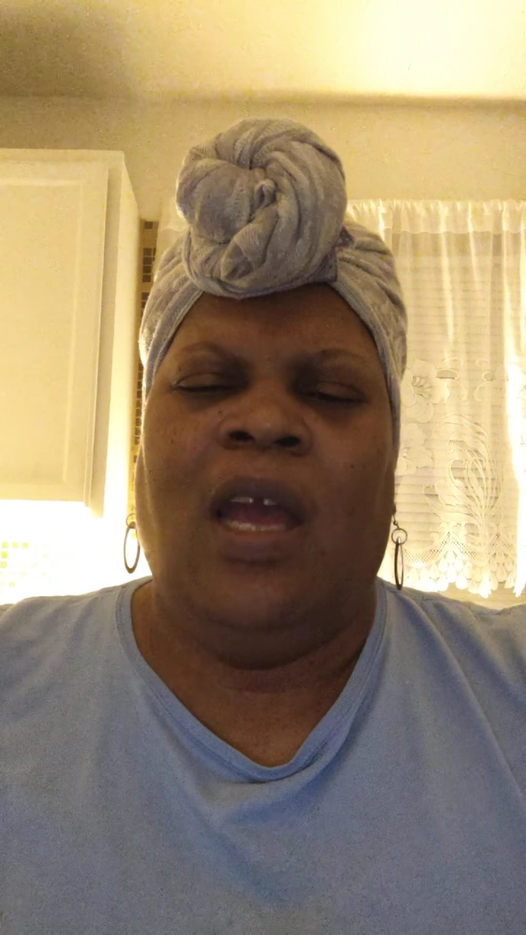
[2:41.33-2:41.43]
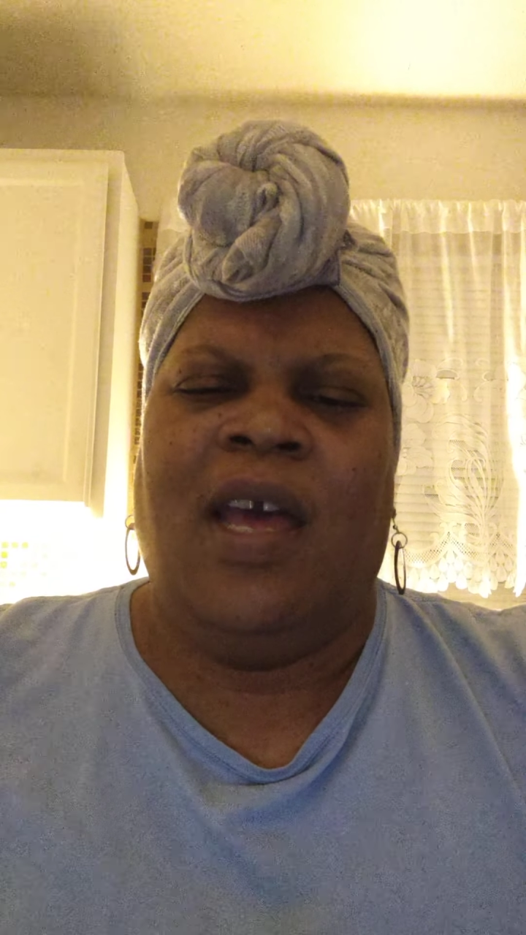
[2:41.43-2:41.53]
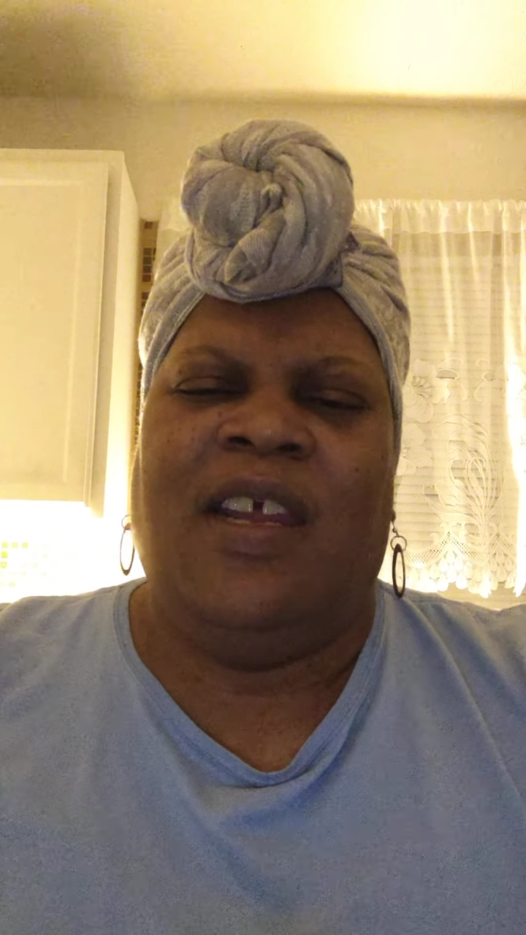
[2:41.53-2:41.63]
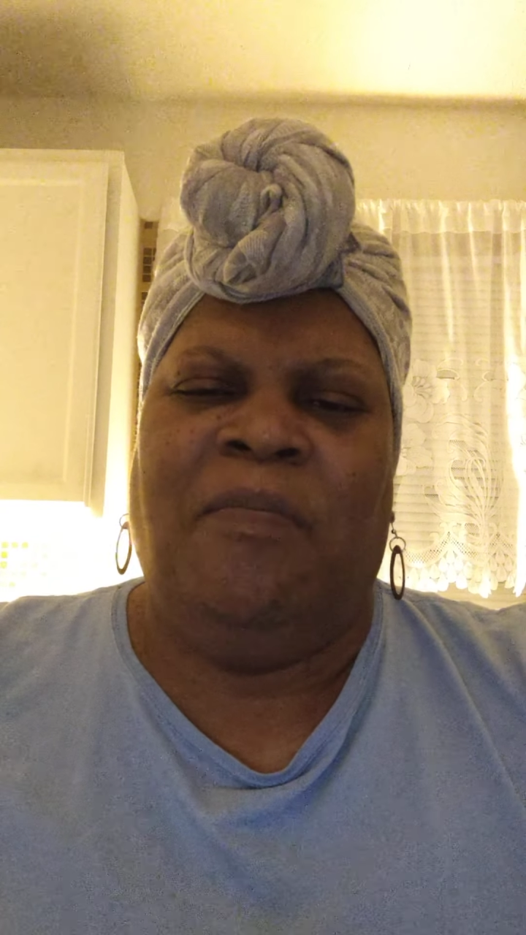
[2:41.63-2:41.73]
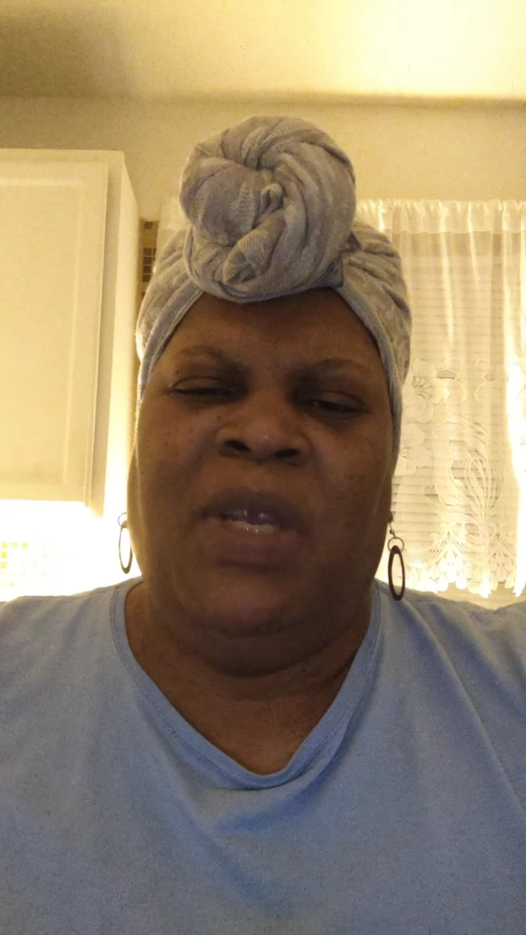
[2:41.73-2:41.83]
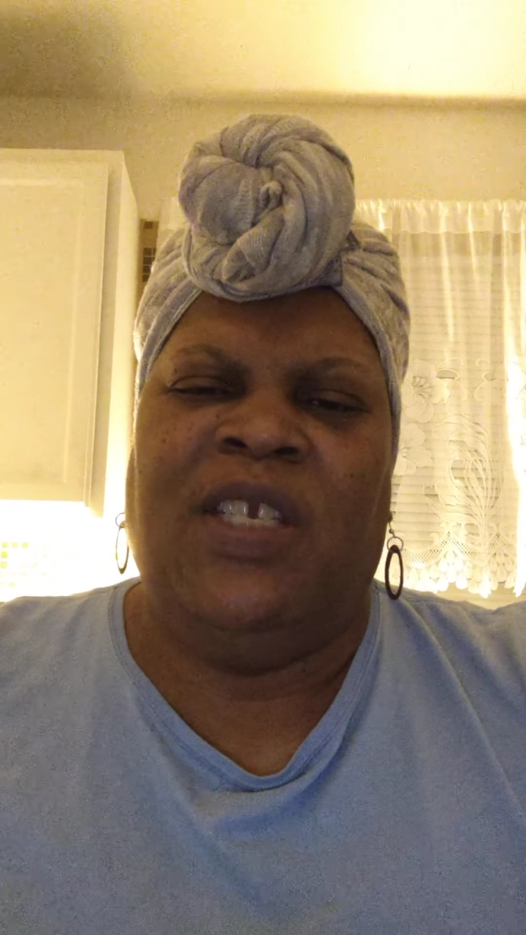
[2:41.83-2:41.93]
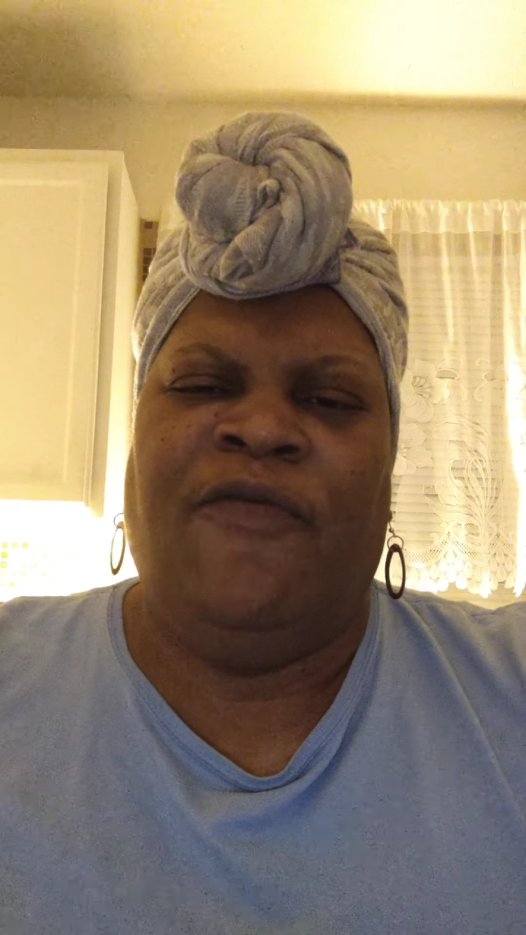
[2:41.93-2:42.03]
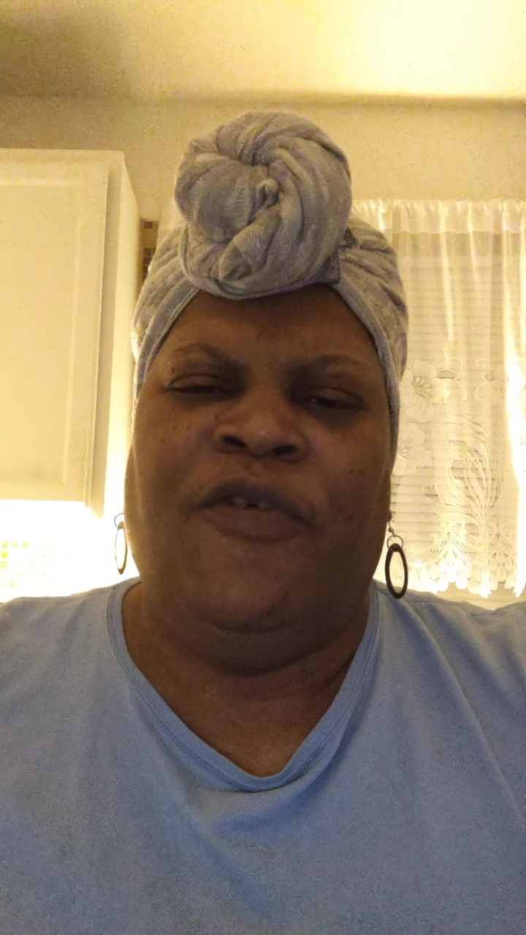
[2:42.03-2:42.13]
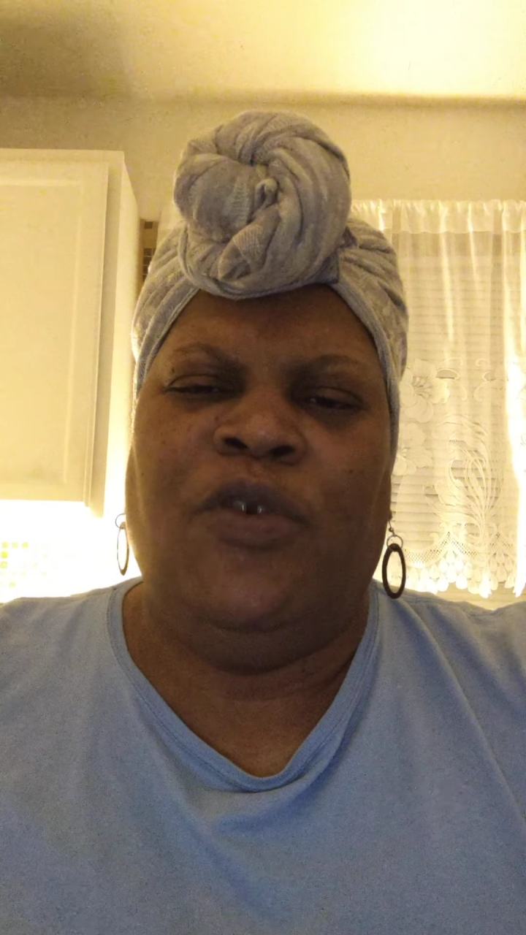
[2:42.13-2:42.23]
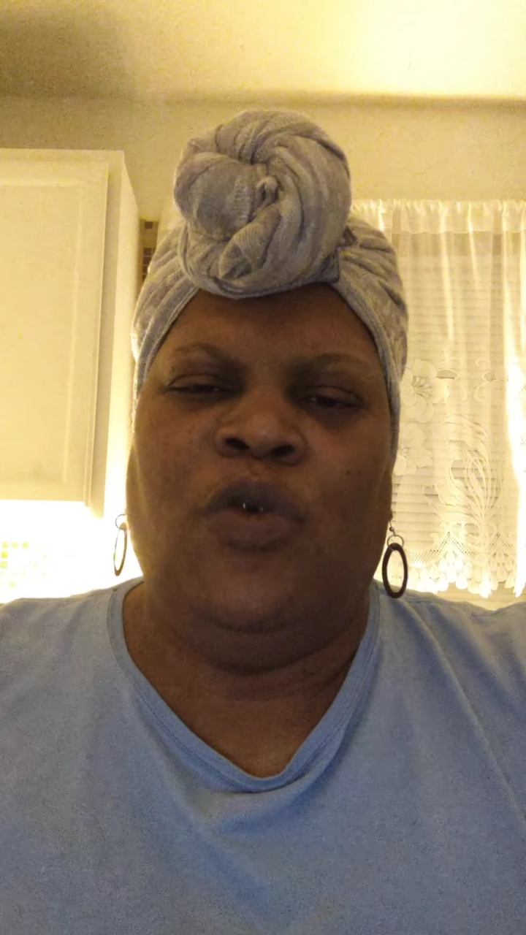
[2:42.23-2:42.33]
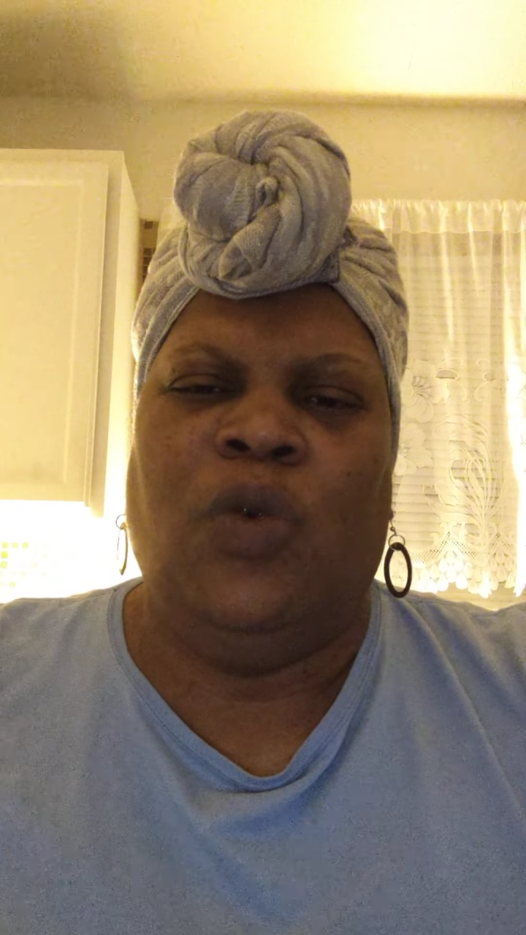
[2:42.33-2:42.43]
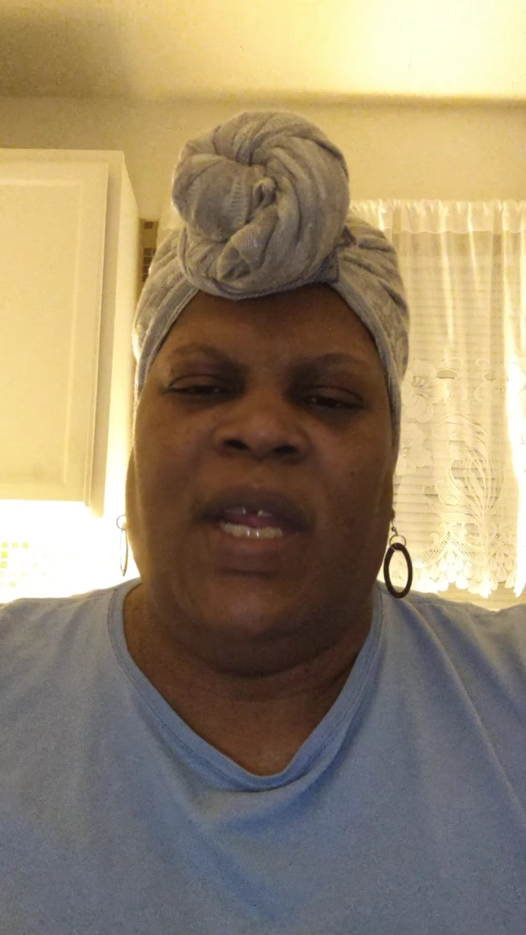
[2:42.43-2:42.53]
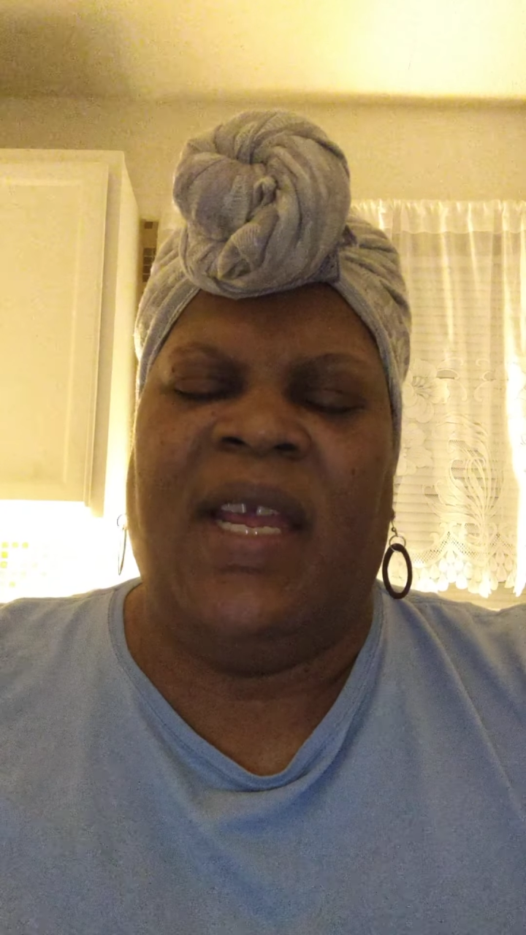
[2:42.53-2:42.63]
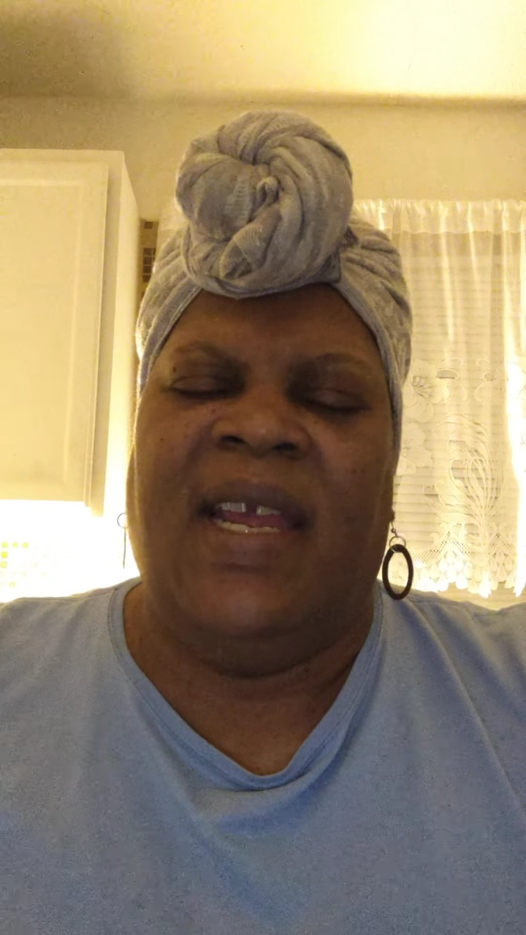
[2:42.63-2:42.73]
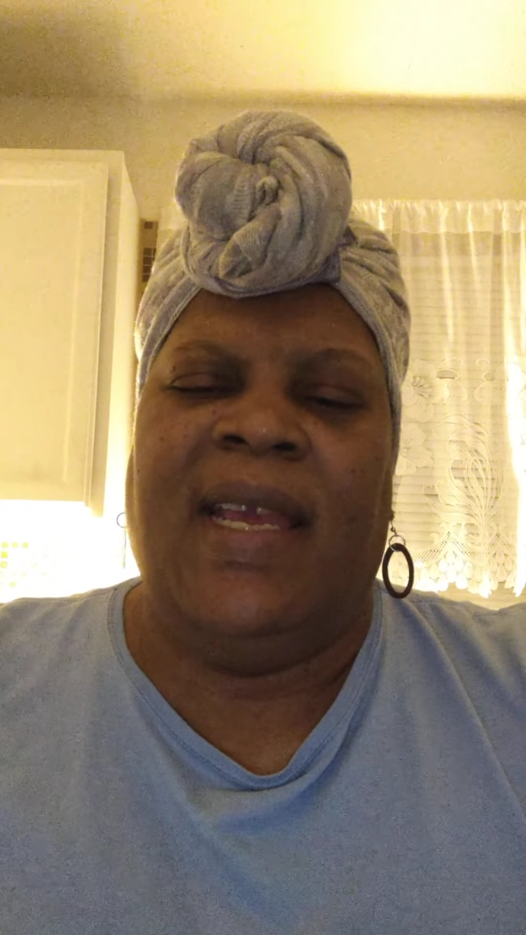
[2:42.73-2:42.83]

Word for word: cut up his food.